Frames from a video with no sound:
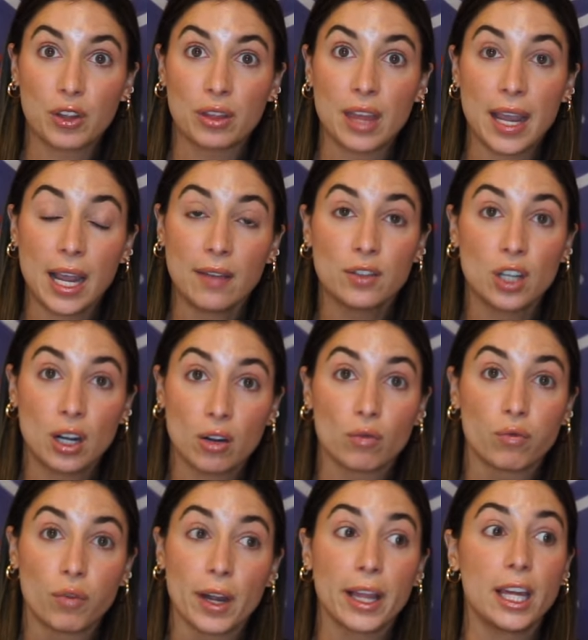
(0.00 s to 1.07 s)
that they have done a
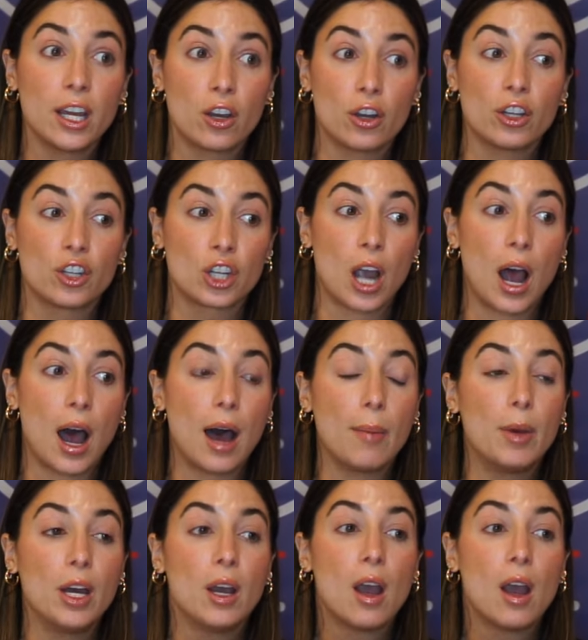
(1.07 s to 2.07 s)
really good job